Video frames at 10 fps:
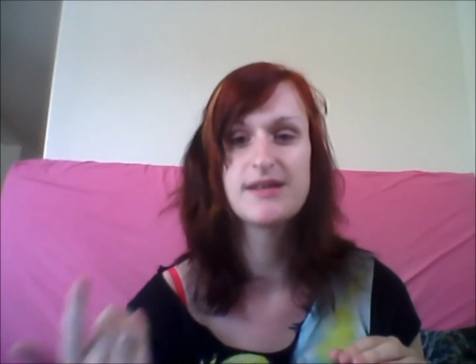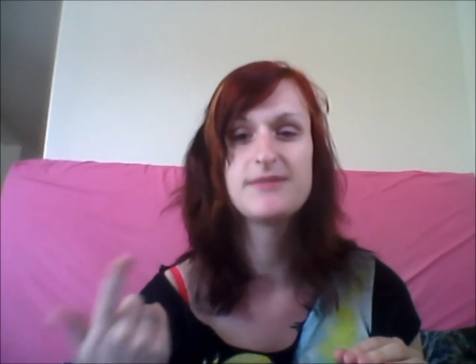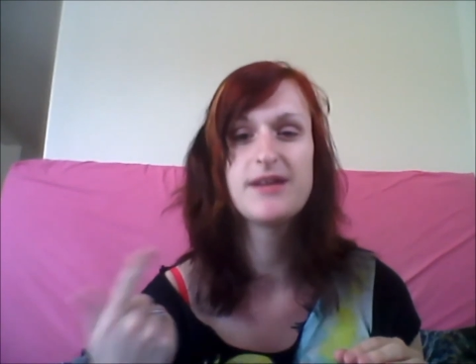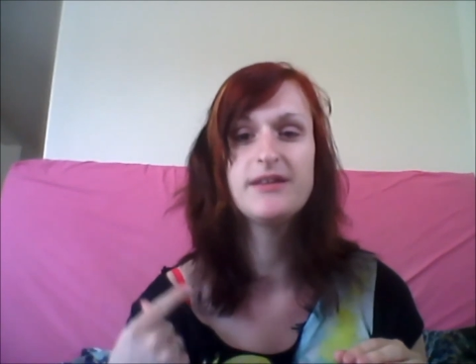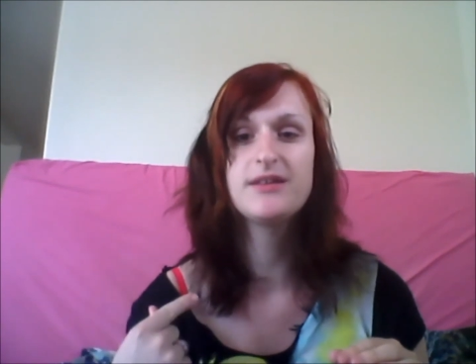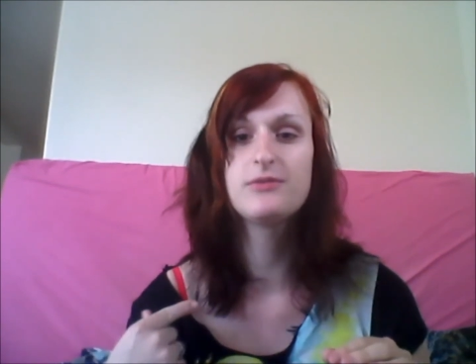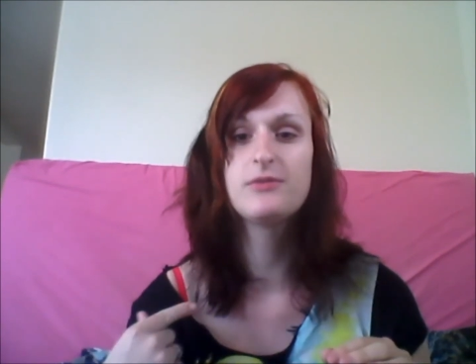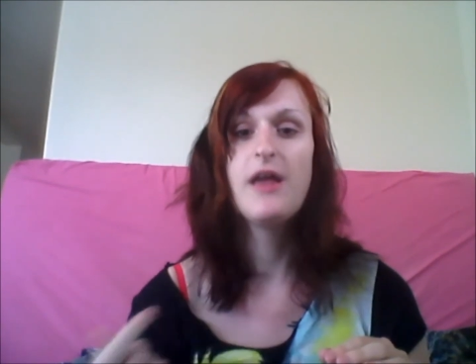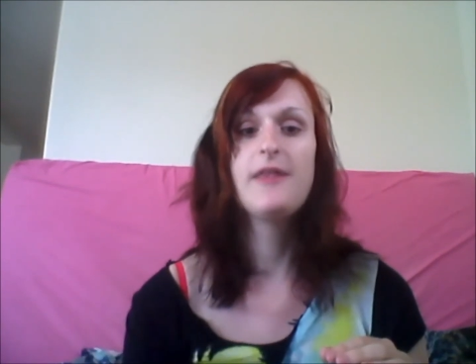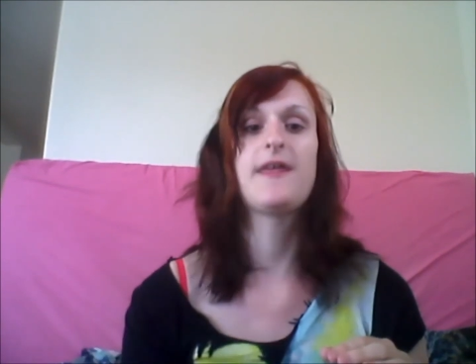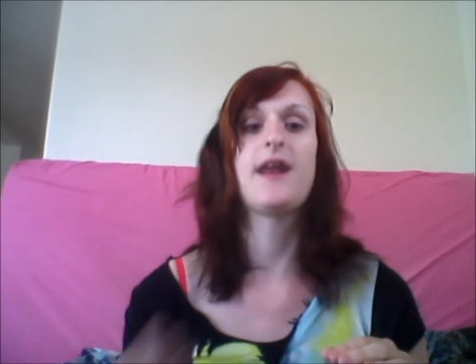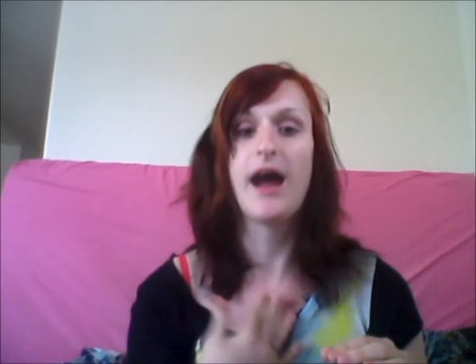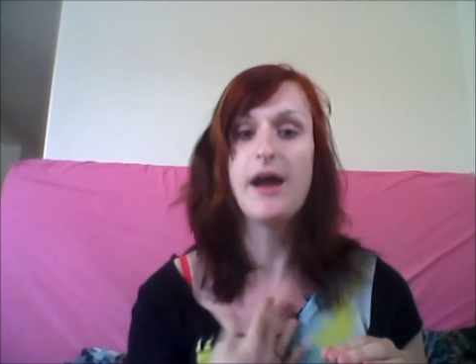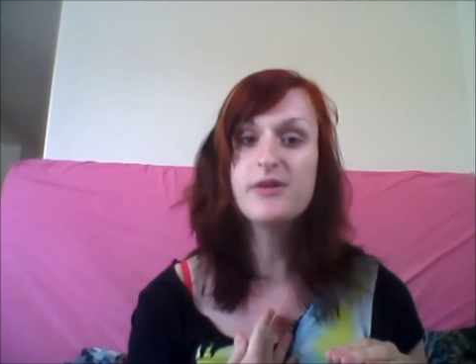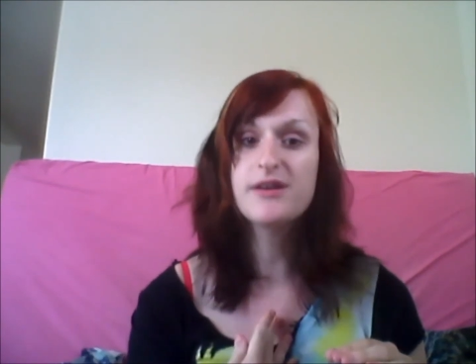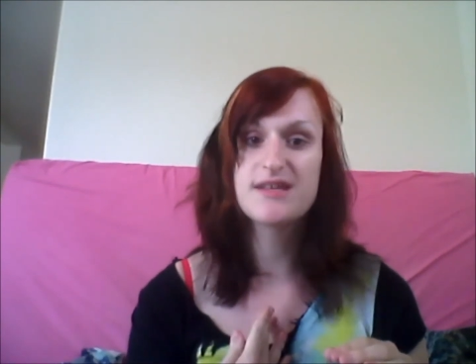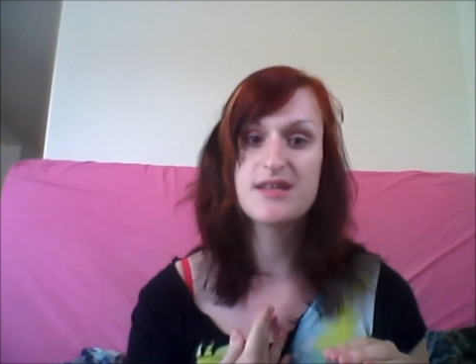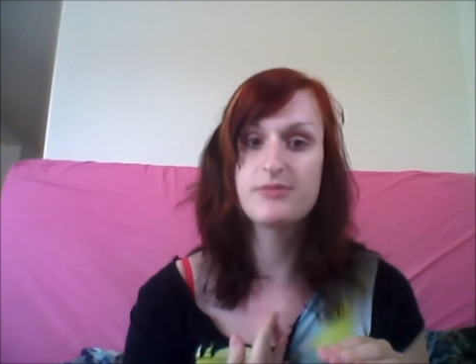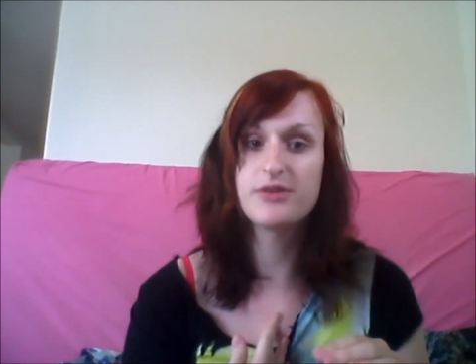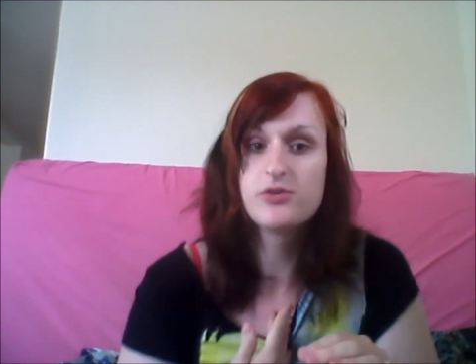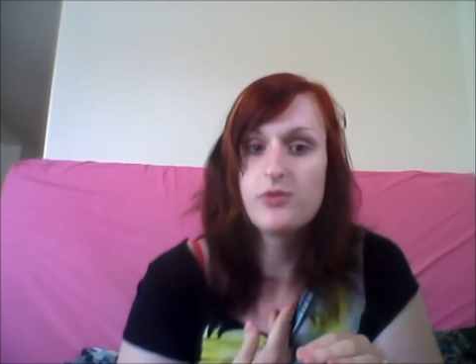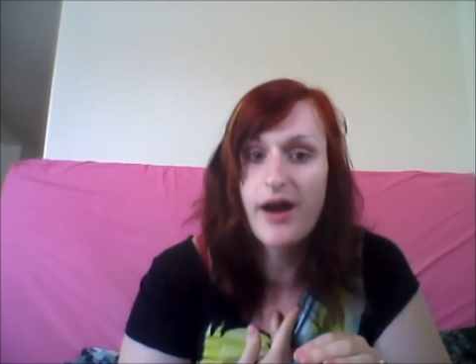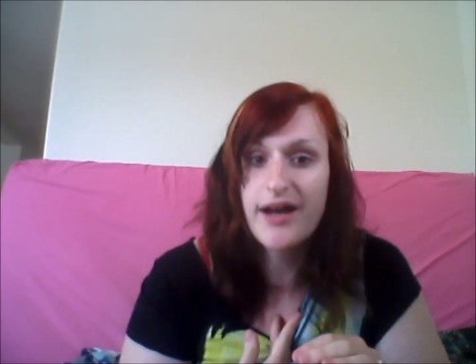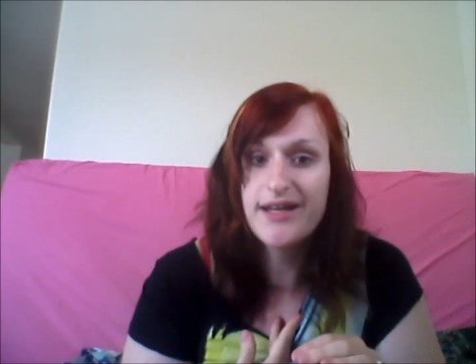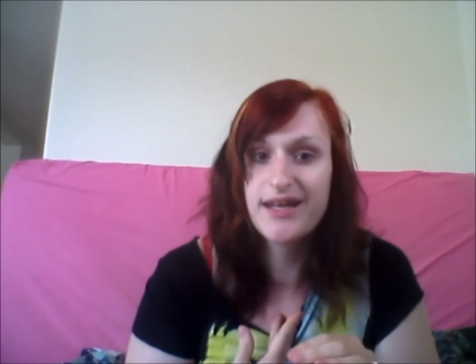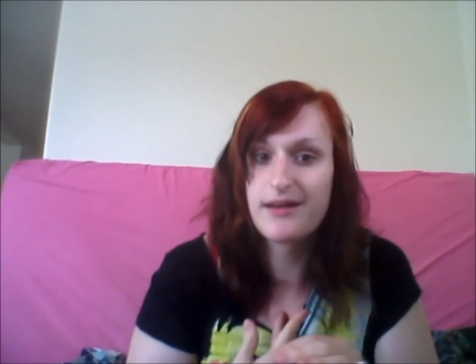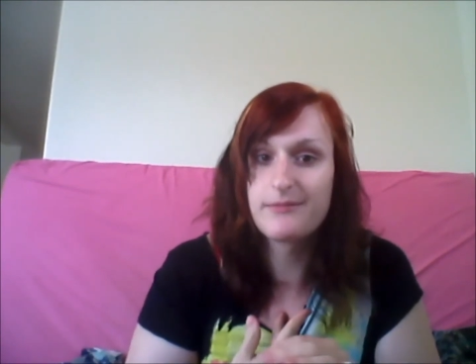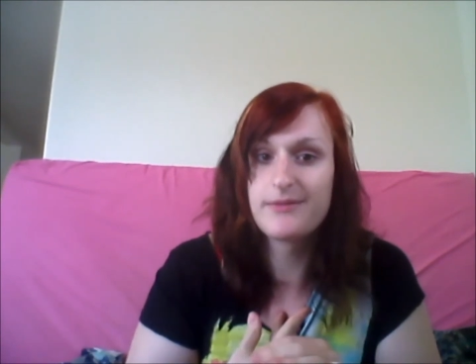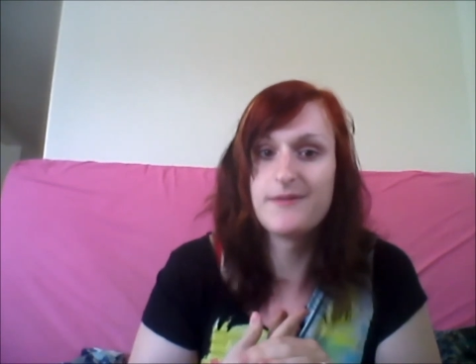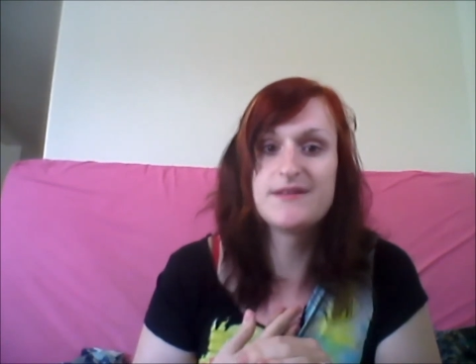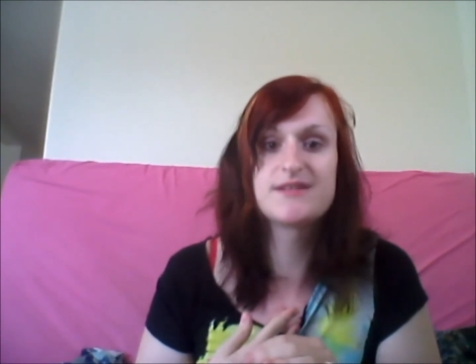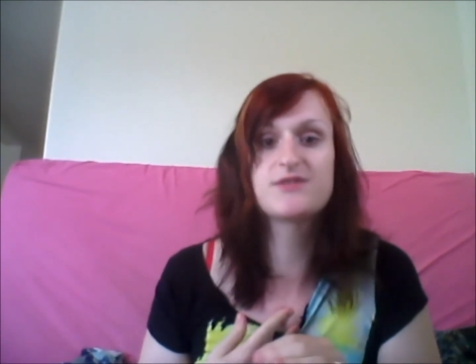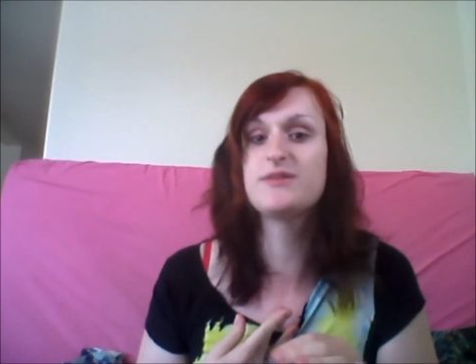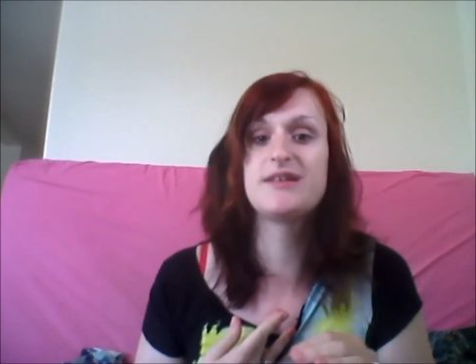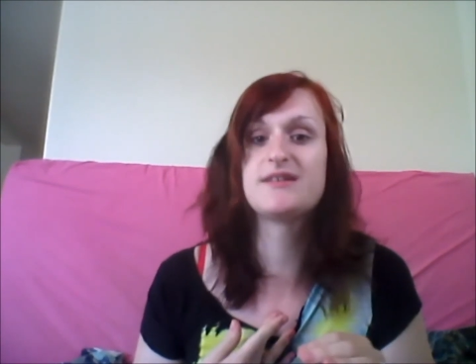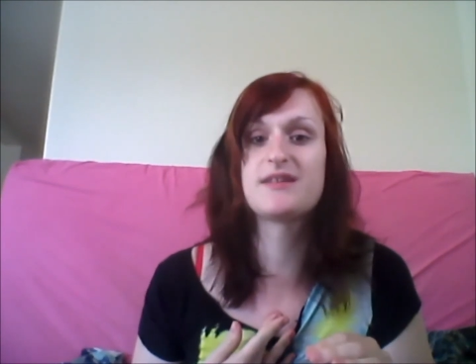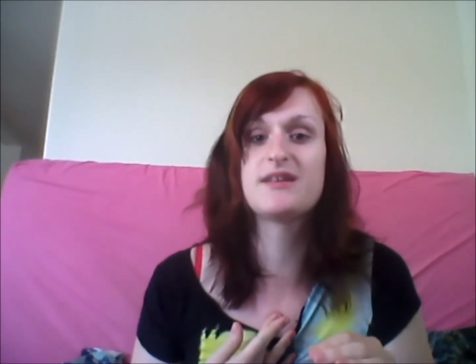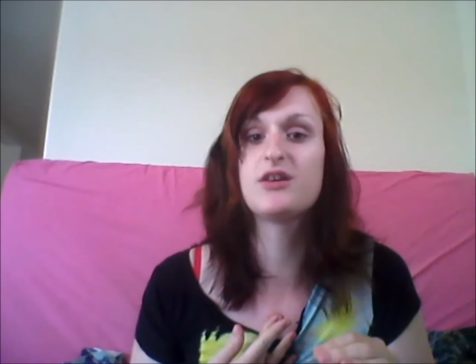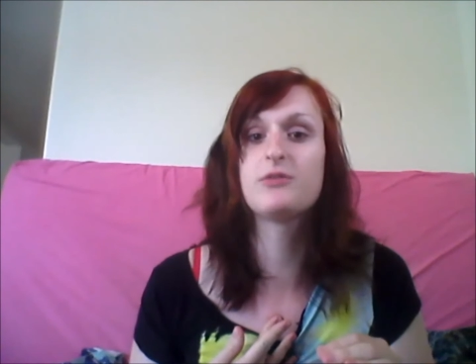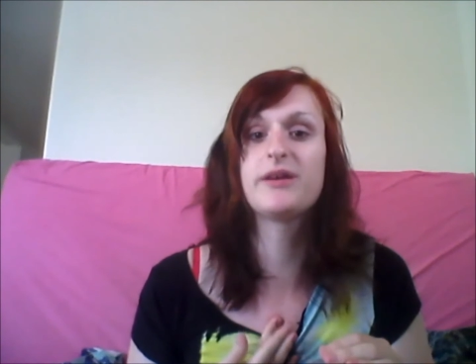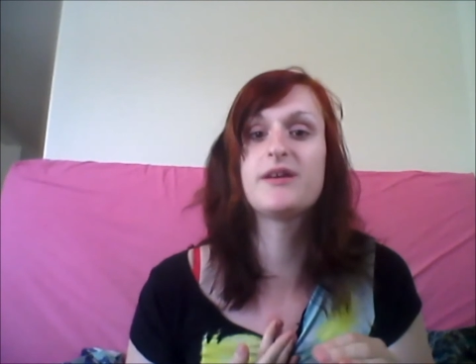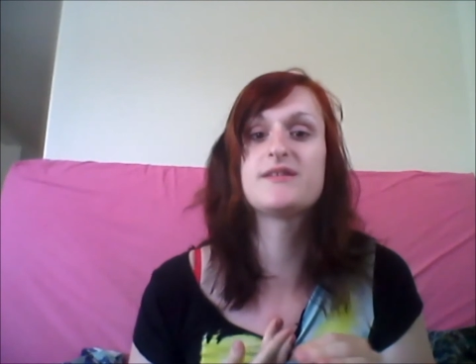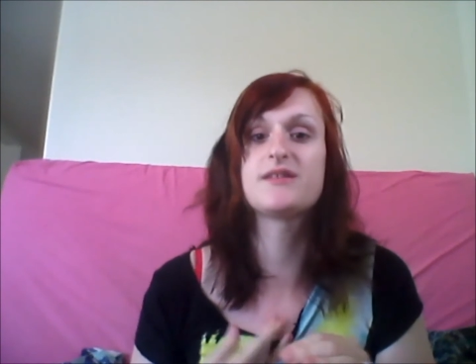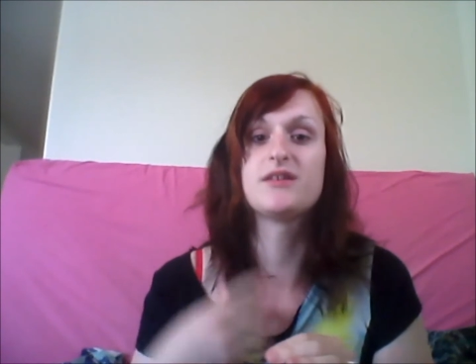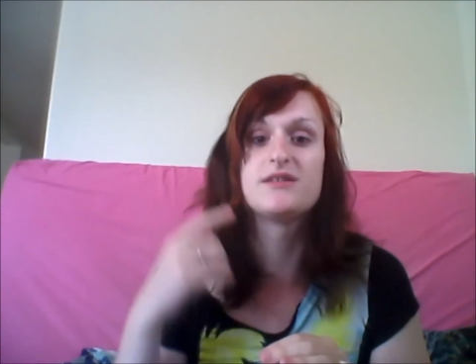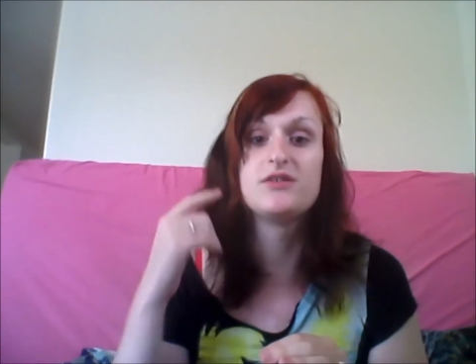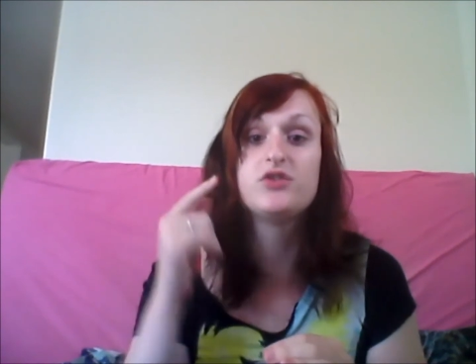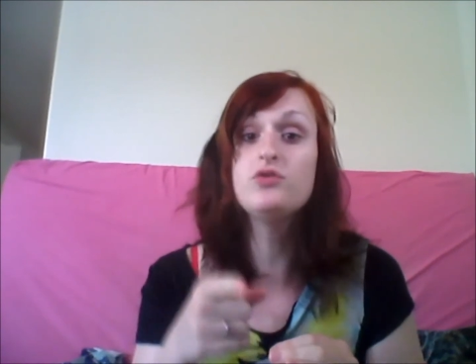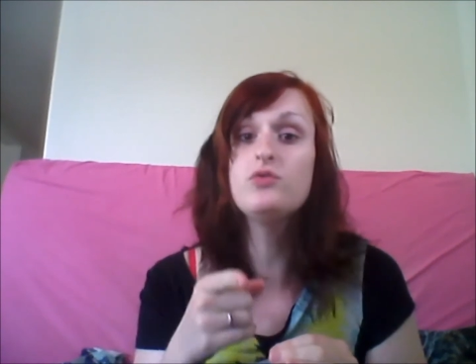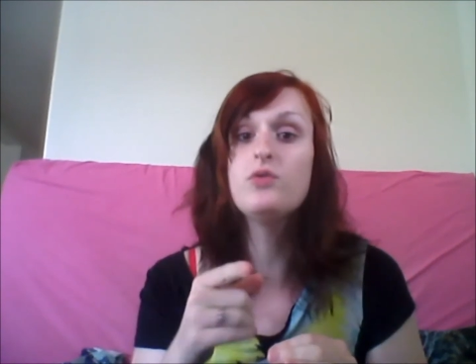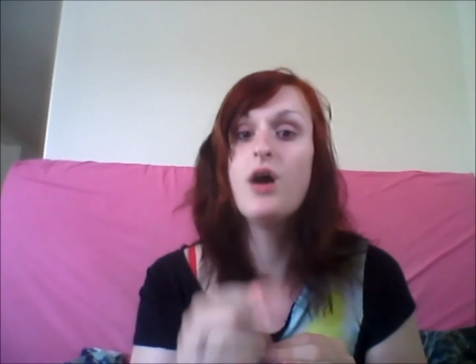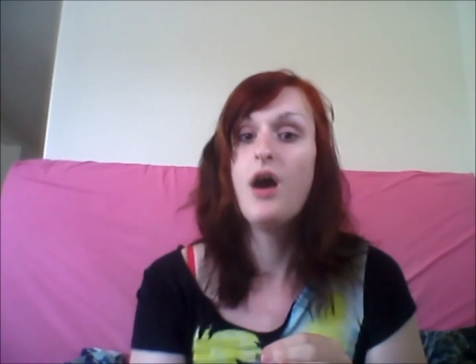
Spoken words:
I'm telling you that I want to celebrate who I am these 3 days of the year because who